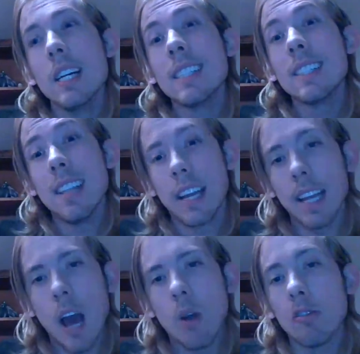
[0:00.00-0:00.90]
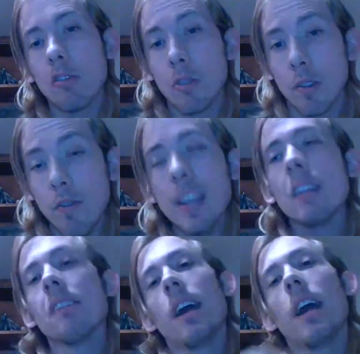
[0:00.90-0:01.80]
second house sort of
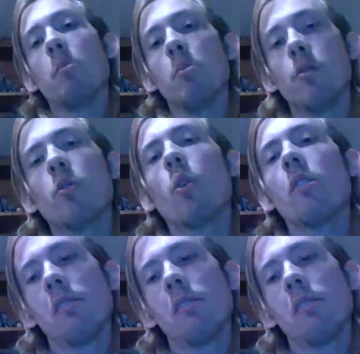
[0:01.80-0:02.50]
things and move towards